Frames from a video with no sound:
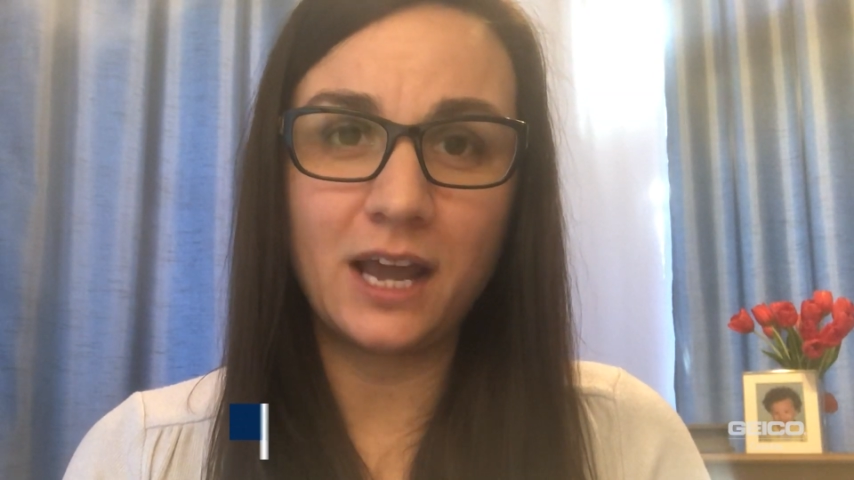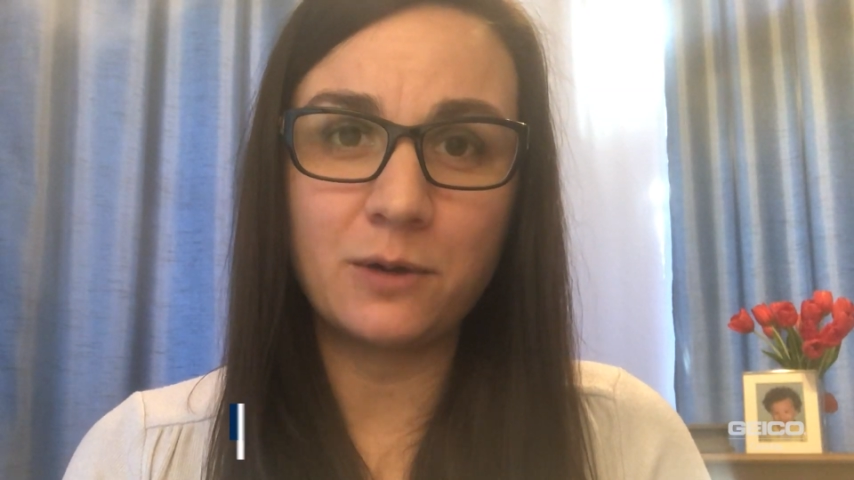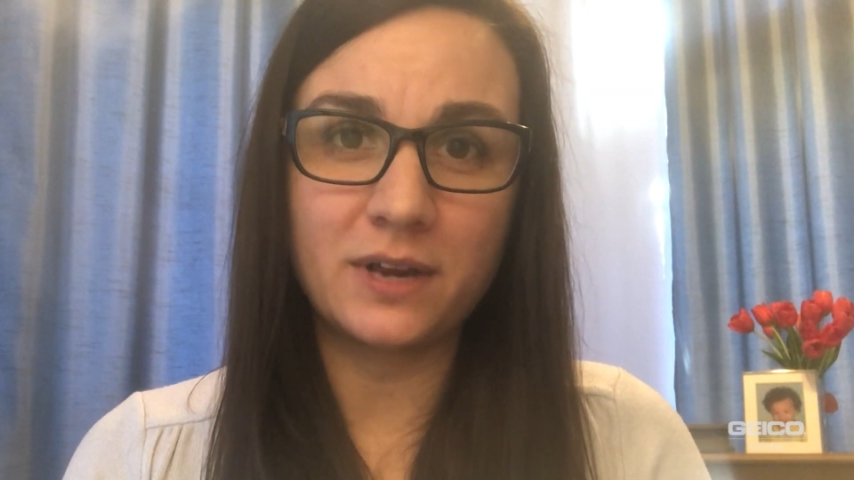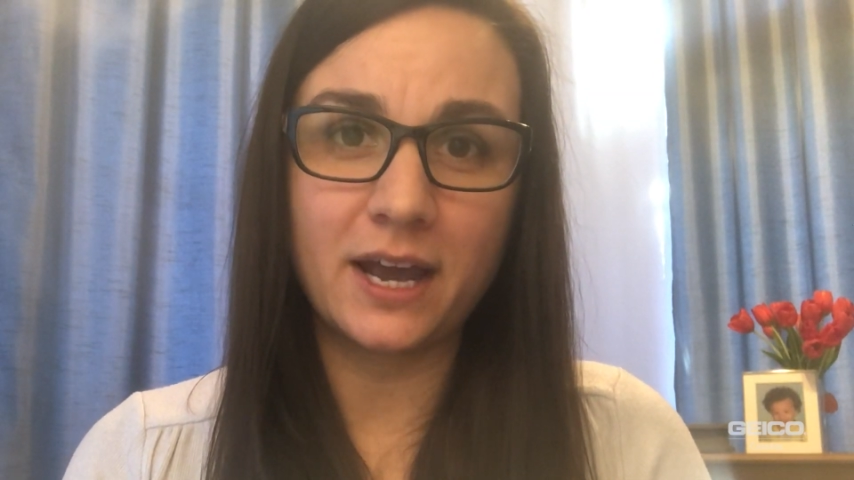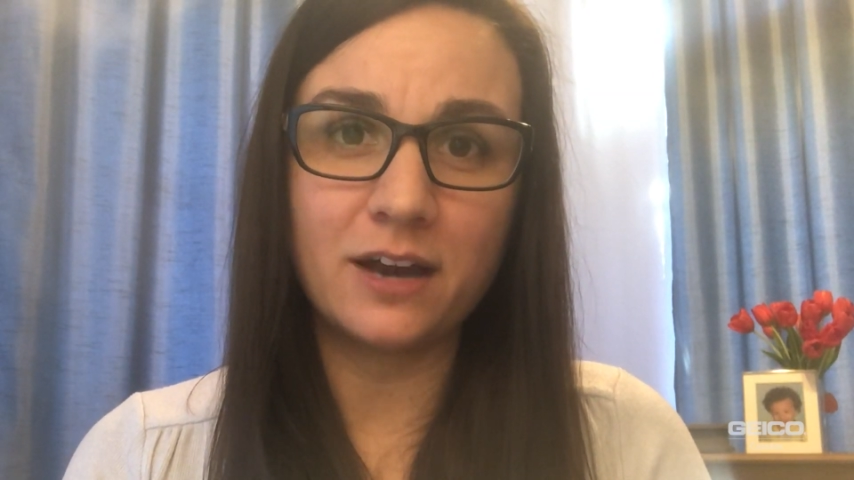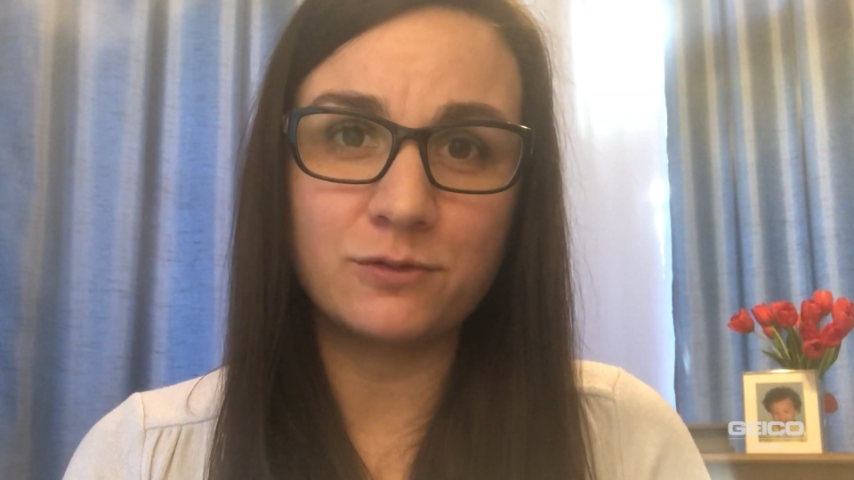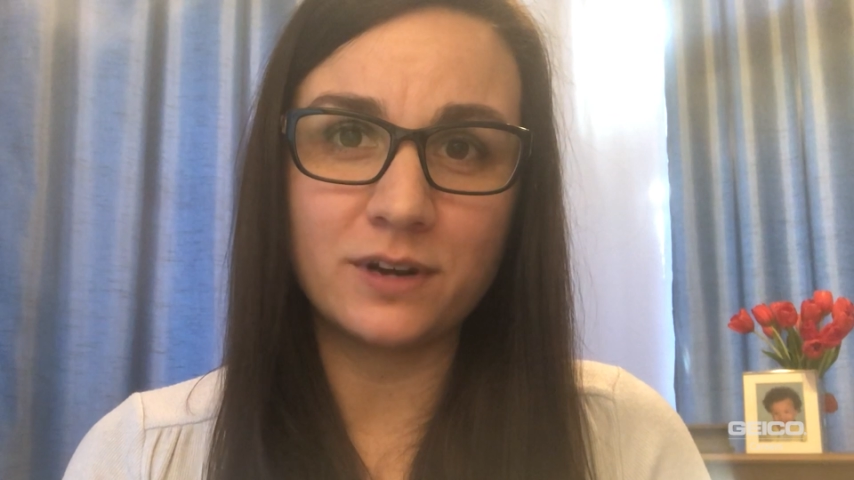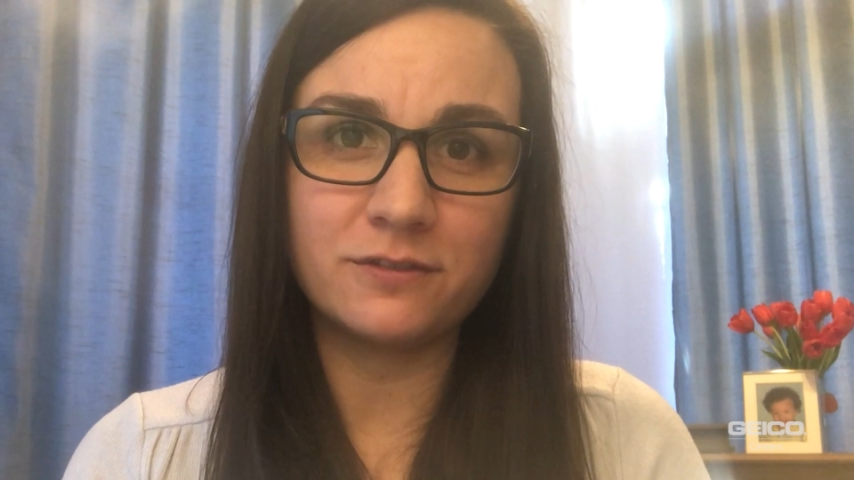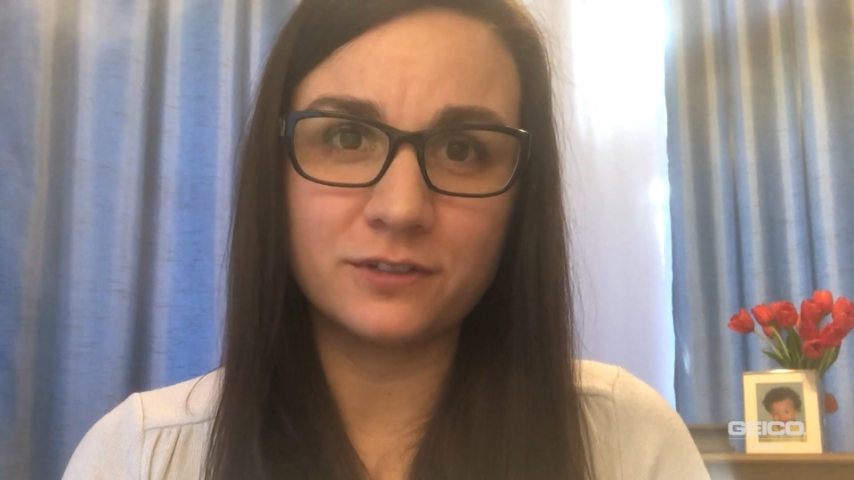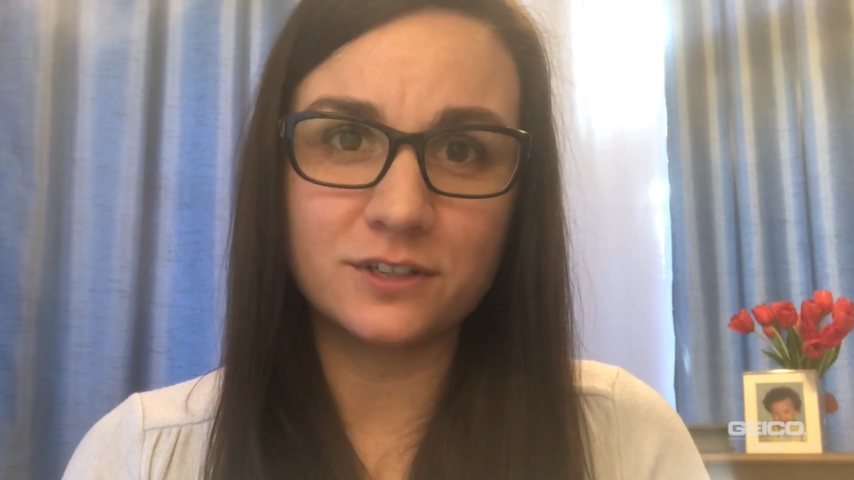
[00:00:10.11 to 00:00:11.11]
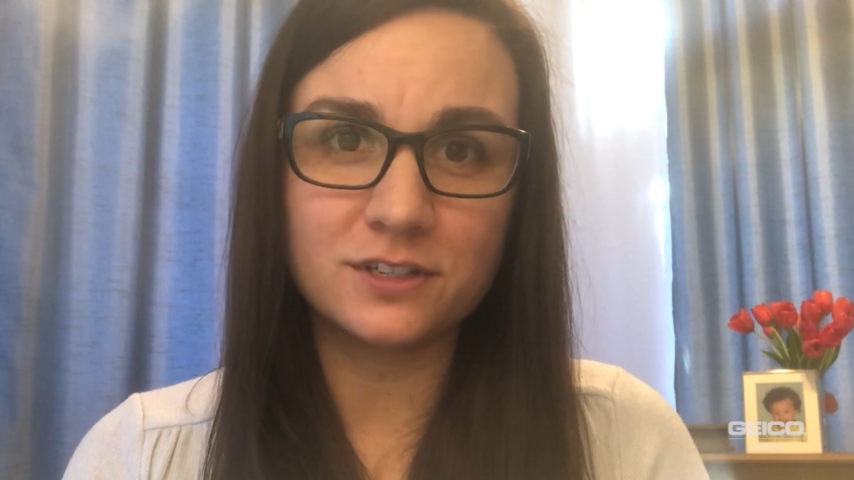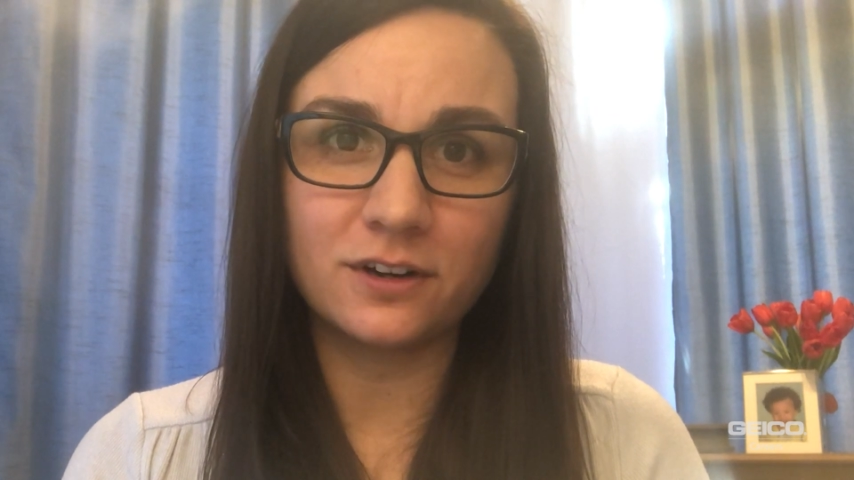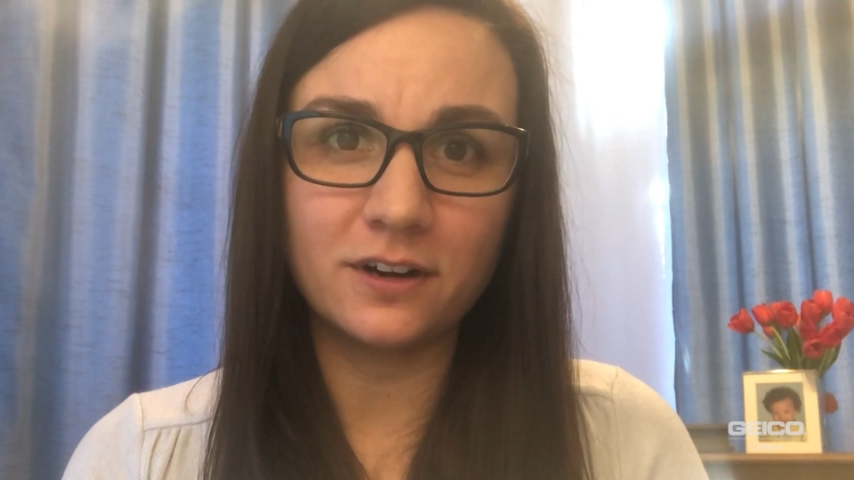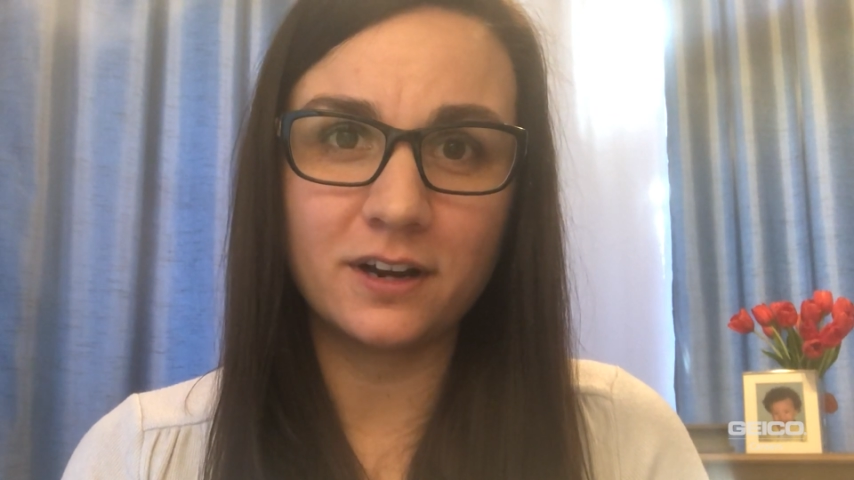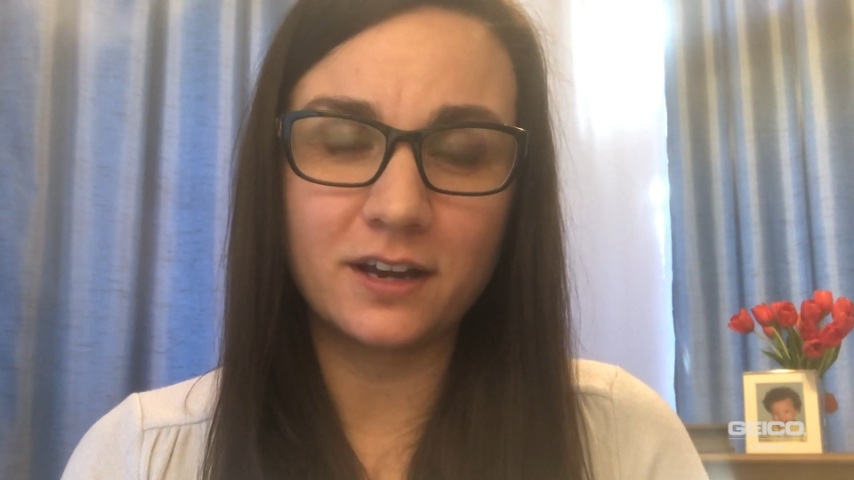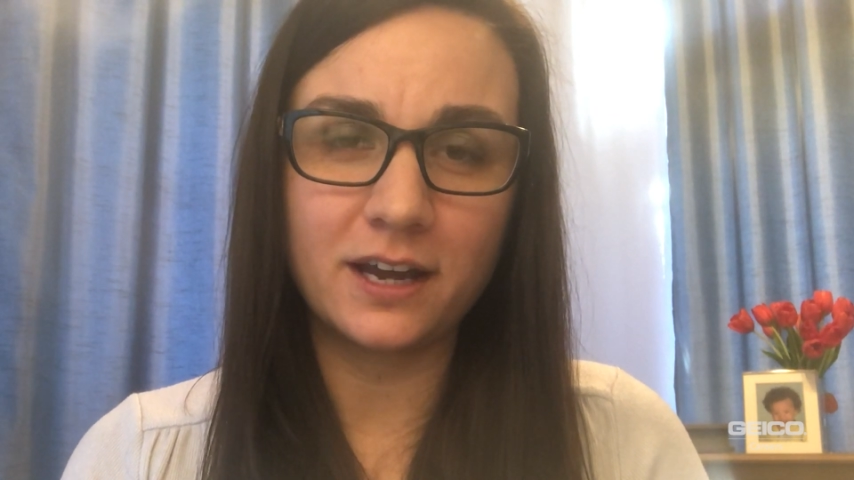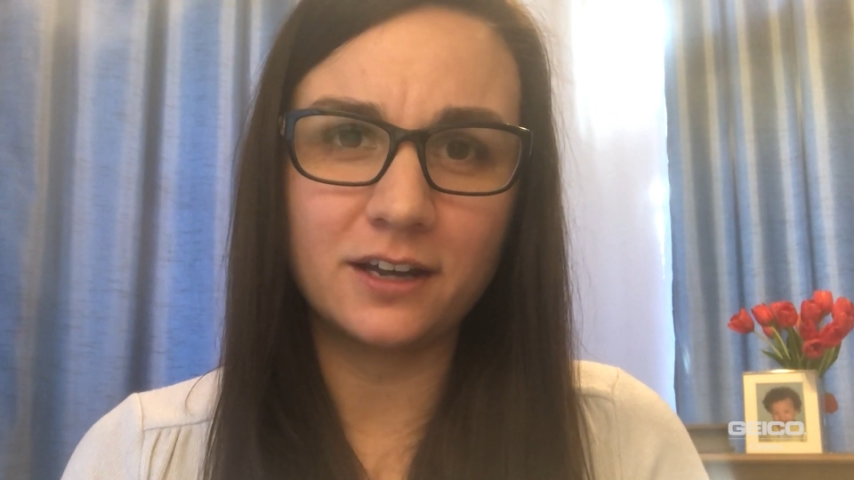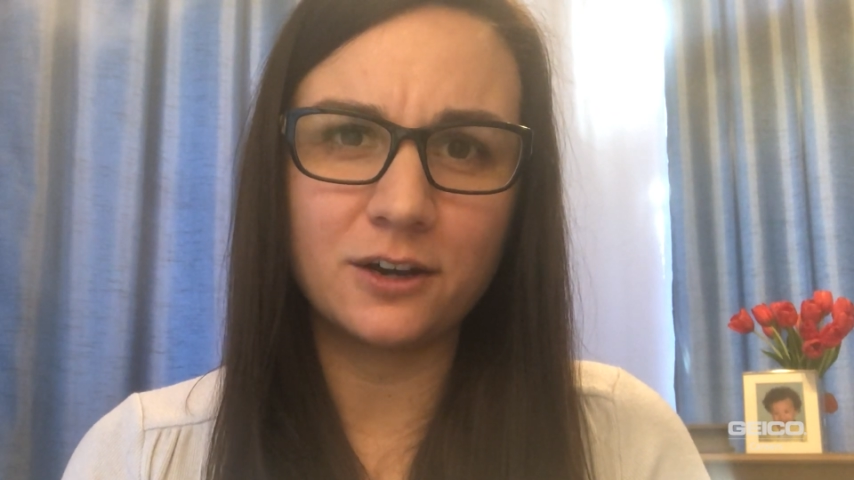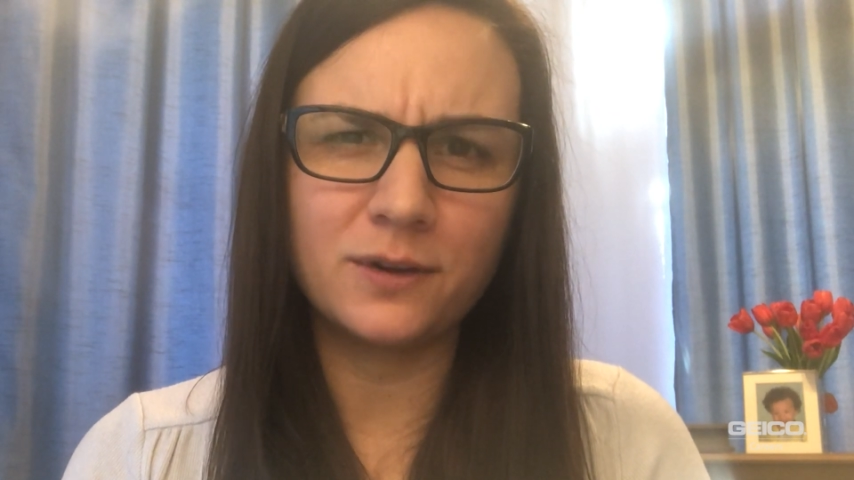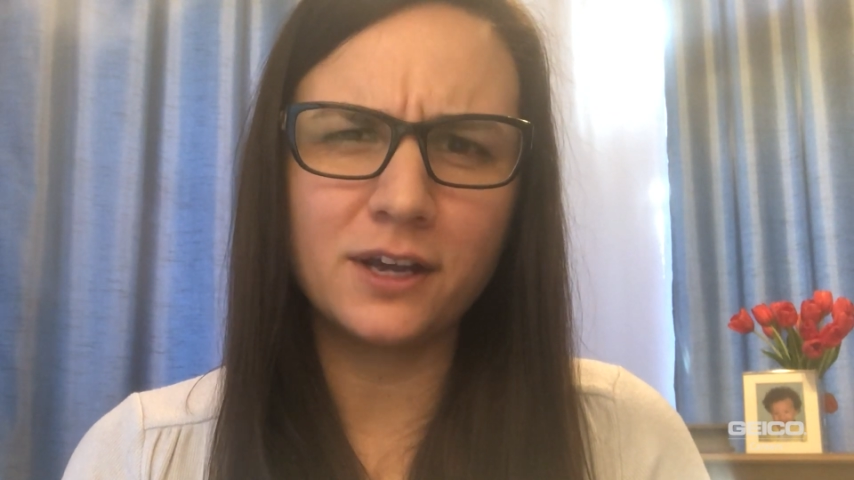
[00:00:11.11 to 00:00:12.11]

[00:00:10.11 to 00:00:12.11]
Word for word: I would have when I first started at Geico,